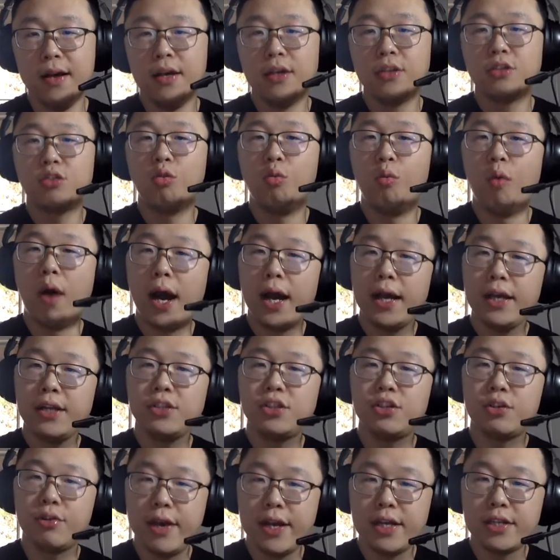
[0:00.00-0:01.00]
So one
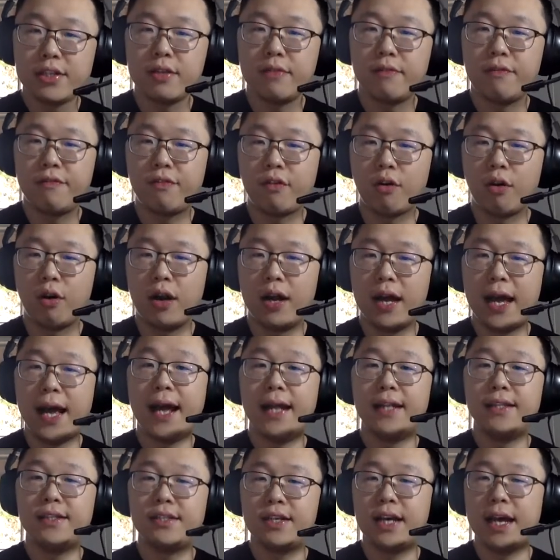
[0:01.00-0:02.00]
intuition
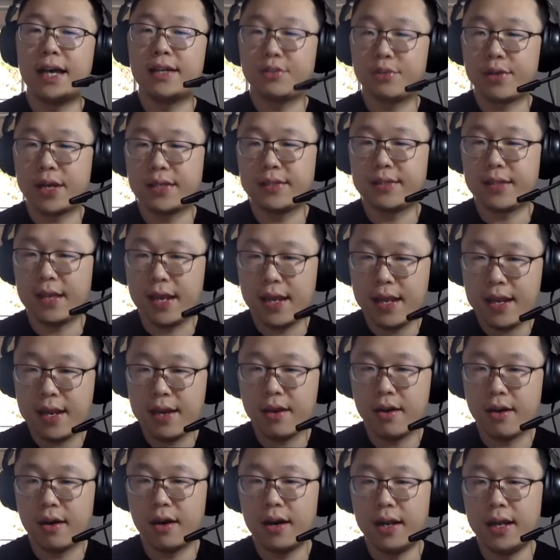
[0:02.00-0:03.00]
and as you can see
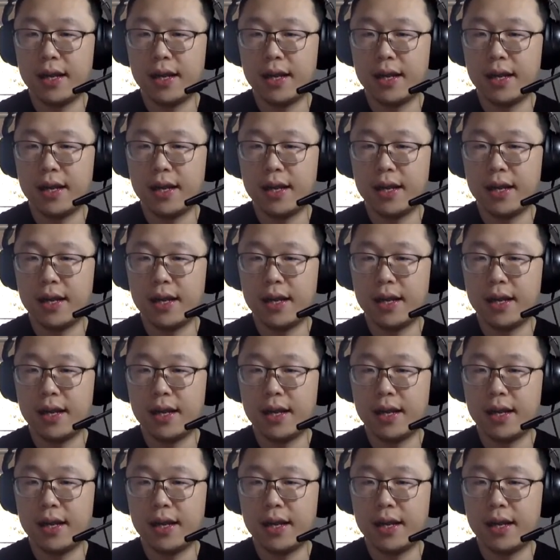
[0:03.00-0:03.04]
here,